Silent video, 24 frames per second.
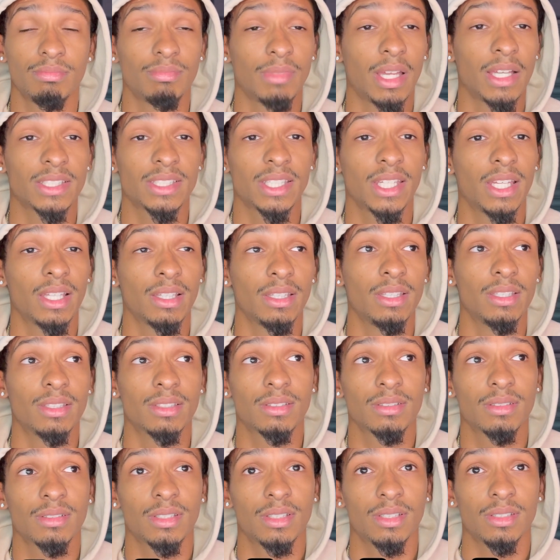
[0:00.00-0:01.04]
I say at
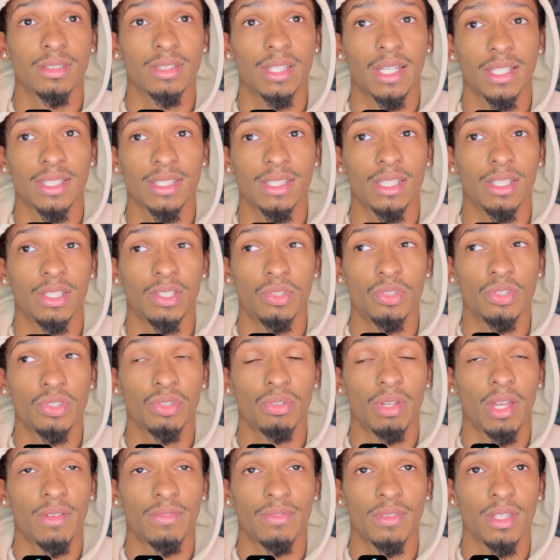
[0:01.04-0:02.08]
least because, like I said, you still
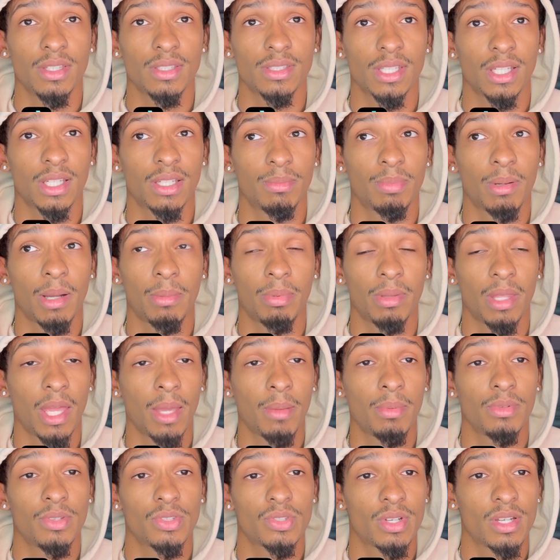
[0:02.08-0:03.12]
have things that could probably
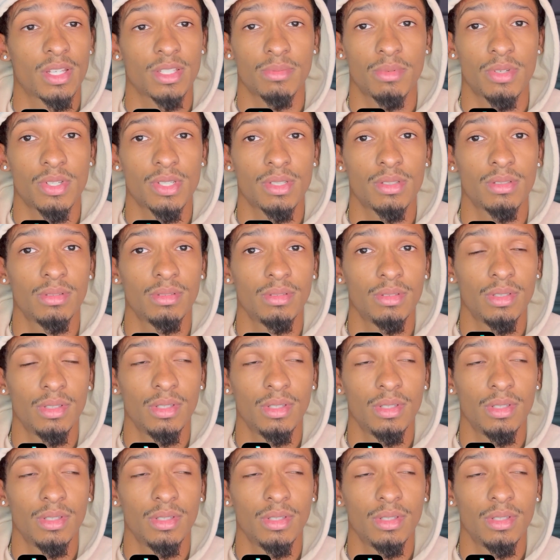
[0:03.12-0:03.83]
happen in transmission,